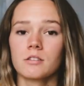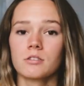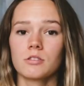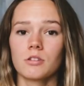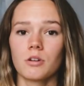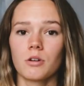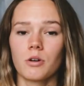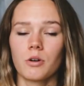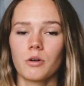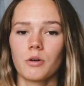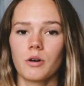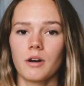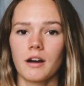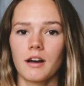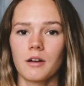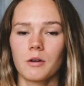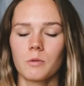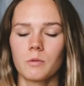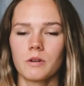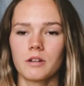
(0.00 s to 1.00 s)
So
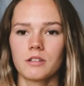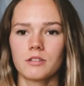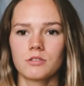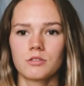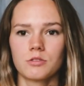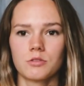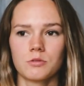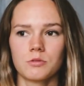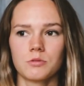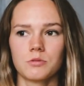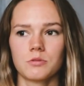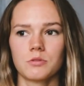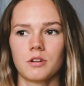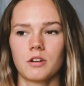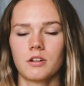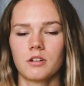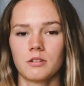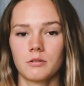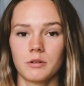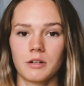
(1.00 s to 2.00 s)
I went to,
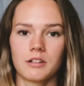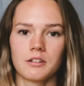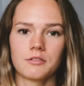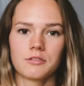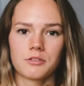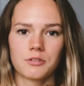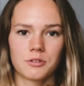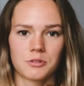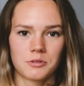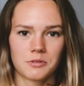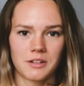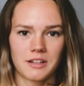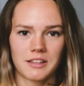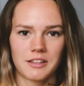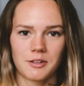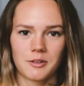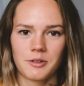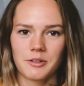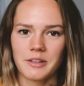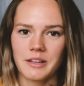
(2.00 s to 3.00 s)
well, of course, to
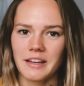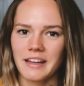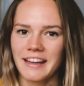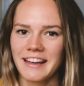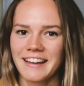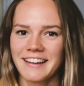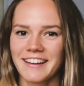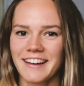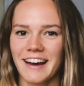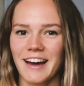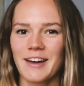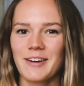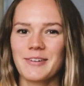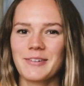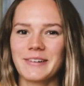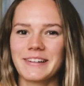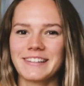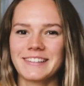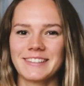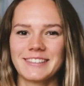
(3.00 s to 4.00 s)
Catalonia. I
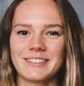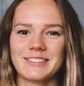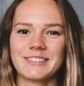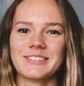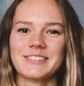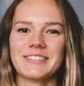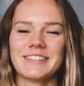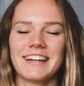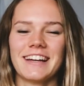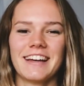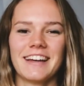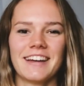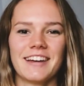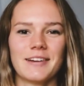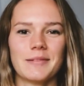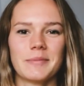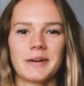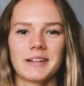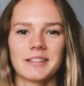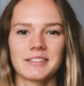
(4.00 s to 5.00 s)
went to
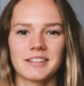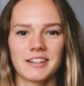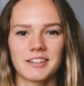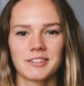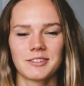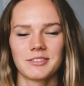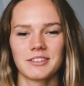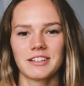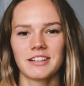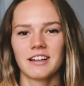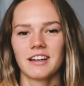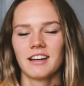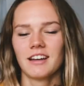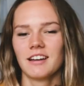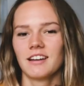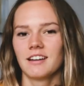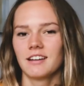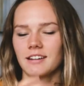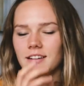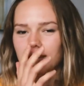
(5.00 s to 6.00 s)
Basque Country.
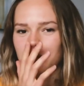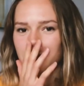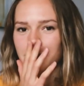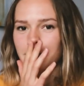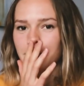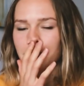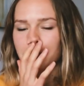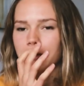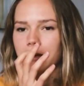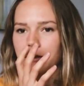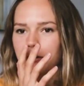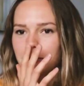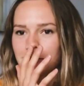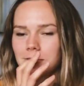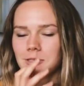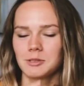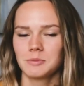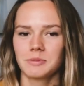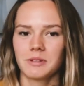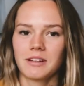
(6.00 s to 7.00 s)
I
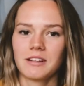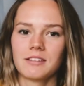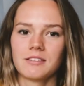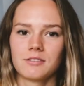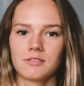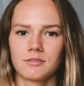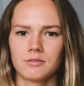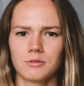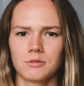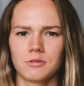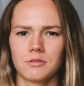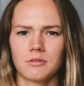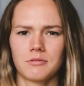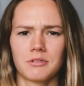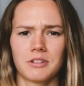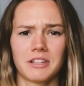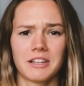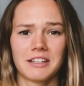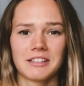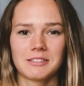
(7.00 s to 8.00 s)
also spent
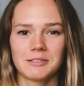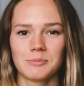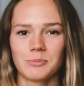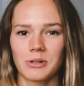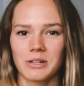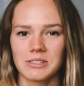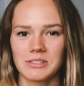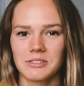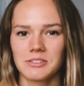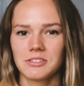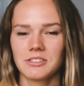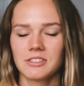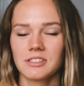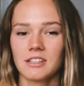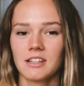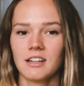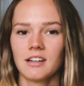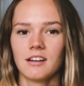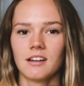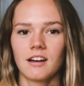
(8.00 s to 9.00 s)
3 days in Brussels.
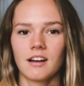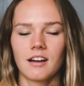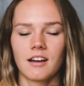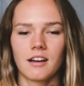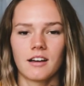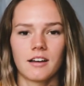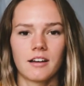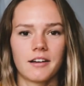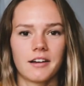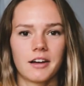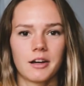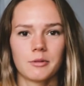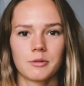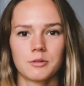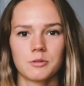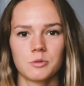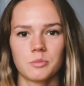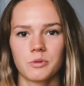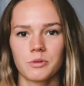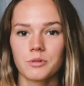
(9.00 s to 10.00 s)
I
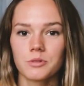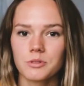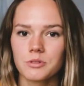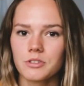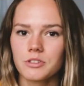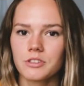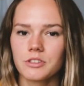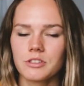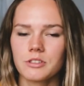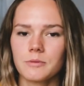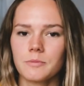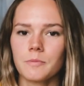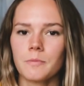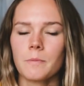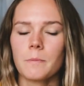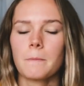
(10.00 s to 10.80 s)
went to Portugal.